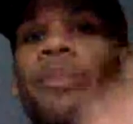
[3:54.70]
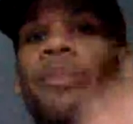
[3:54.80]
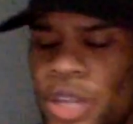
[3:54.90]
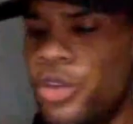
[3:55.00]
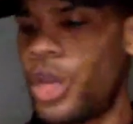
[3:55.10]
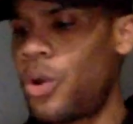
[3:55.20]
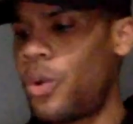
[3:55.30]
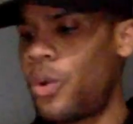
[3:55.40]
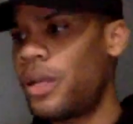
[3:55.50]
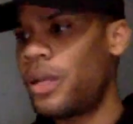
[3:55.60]
And, you
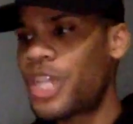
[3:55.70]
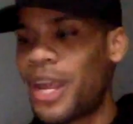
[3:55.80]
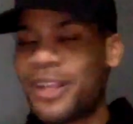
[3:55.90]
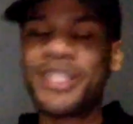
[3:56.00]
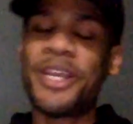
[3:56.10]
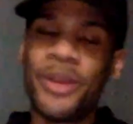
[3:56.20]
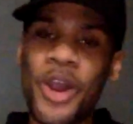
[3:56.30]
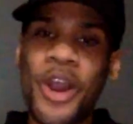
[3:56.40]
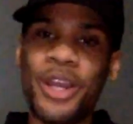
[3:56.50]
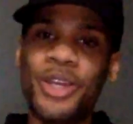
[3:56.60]
know, shout out to Darren Hardy,